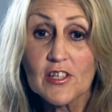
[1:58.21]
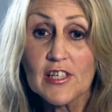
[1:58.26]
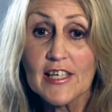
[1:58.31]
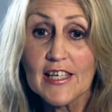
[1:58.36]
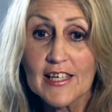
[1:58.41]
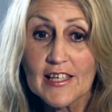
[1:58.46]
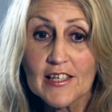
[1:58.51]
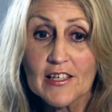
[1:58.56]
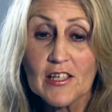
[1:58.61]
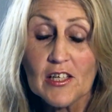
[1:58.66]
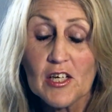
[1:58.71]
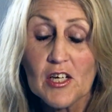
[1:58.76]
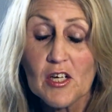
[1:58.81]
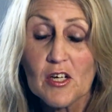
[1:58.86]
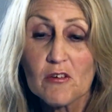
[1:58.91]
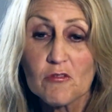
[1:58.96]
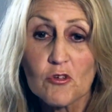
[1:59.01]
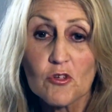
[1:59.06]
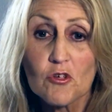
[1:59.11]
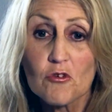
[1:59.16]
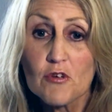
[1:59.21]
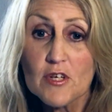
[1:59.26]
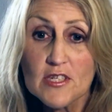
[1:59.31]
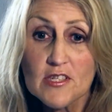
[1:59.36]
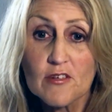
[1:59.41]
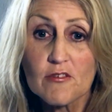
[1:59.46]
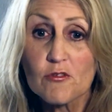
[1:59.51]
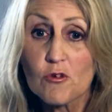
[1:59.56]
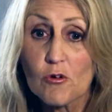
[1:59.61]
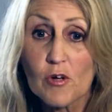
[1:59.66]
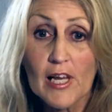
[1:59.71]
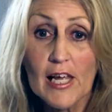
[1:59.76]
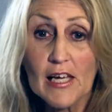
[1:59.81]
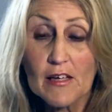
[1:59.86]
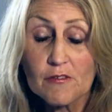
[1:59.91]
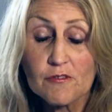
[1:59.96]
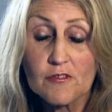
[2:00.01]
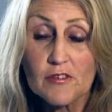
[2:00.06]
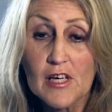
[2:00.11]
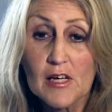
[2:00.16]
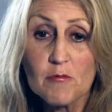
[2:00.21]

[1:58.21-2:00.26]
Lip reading: year for the rest of your life.